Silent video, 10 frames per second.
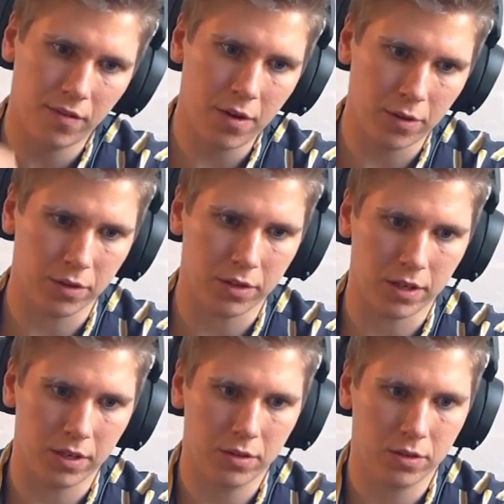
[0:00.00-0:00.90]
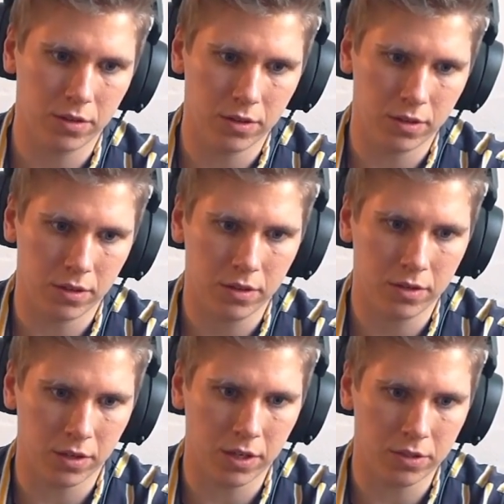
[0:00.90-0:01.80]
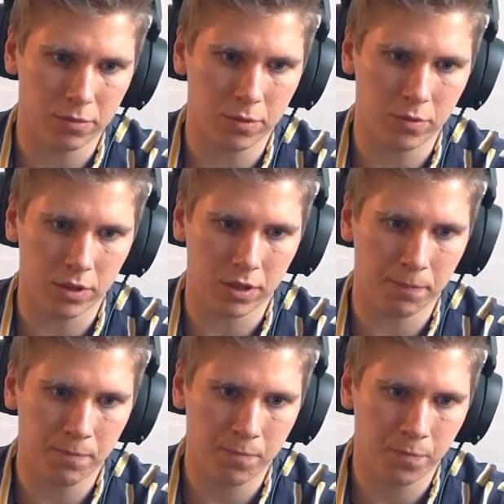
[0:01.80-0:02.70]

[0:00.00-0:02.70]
Very good coordination between them.